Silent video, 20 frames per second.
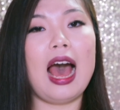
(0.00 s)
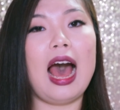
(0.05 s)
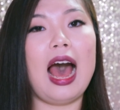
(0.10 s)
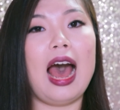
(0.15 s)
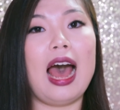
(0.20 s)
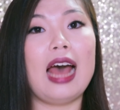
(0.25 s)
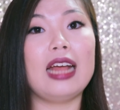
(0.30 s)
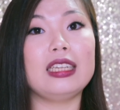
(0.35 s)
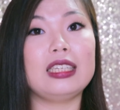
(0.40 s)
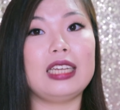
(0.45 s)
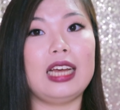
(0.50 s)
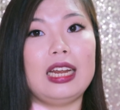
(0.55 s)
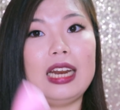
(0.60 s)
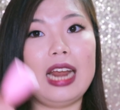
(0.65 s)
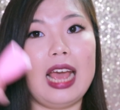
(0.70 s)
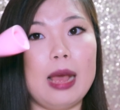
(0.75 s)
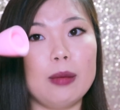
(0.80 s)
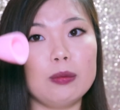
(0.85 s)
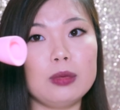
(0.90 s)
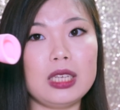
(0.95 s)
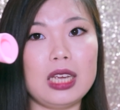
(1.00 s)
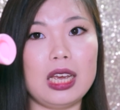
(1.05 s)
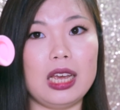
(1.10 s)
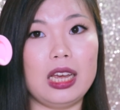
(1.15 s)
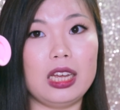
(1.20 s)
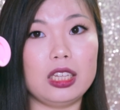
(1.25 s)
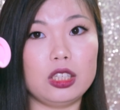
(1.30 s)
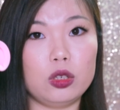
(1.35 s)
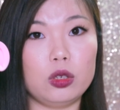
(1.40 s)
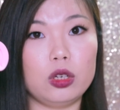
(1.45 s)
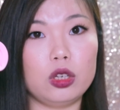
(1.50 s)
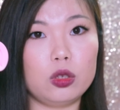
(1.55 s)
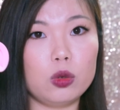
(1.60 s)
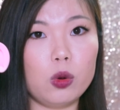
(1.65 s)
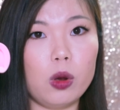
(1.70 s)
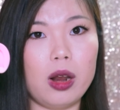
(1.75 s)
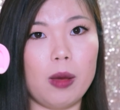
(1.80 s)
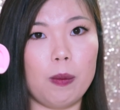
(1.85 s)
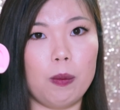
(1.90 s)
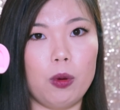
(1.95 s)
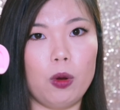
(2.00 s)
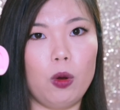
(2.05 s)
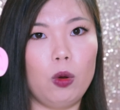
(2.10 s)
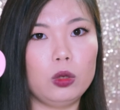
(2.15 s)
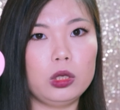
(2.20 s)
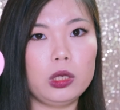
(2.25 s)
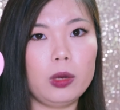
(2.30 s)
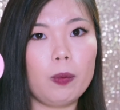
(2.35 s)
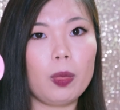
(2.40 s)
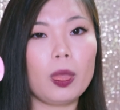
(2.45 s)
and then empty it into the toilet bowl.